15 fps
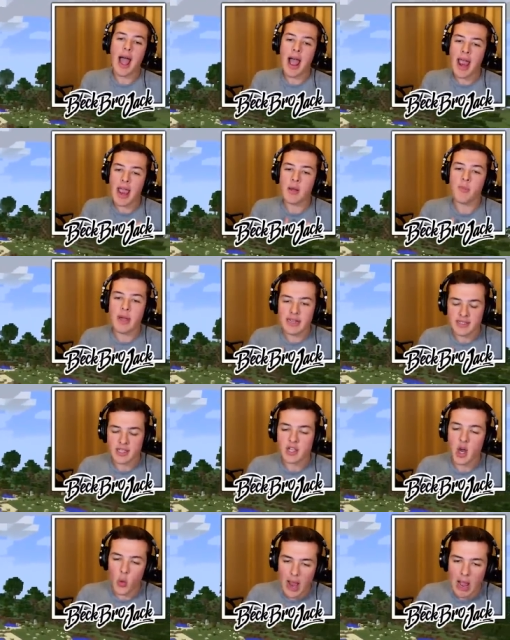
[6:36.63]
I had
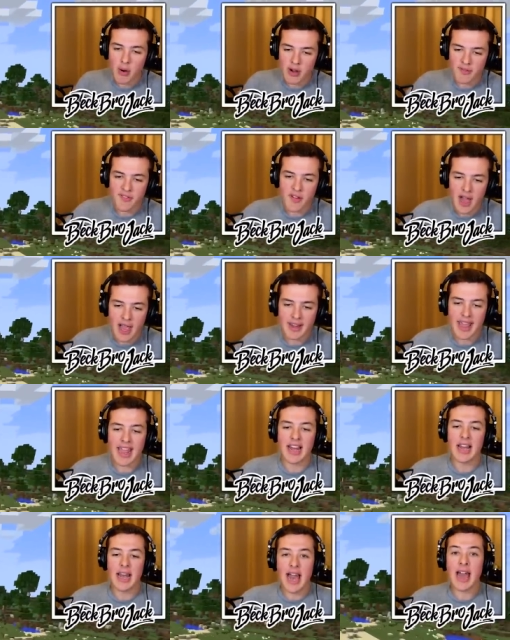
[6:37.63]
Bessie go out and find
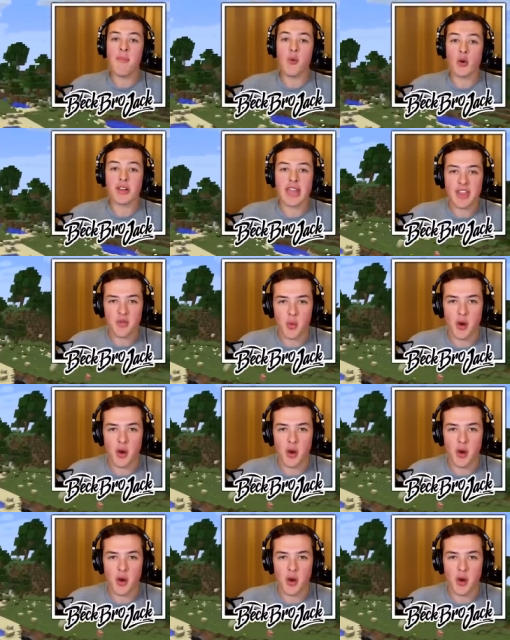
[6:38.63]
a lot more death